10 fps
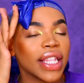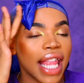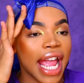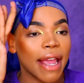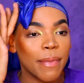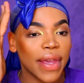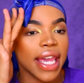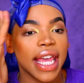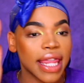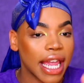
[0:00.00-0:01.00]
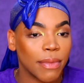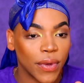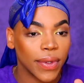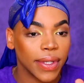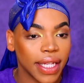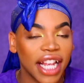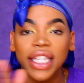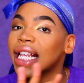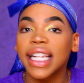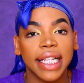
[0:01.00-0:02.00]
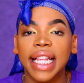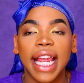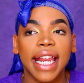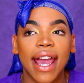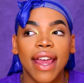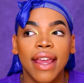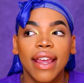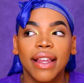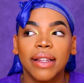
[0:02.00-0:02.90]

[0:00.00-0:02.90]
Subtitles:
with like me and labels. I just got done saying that.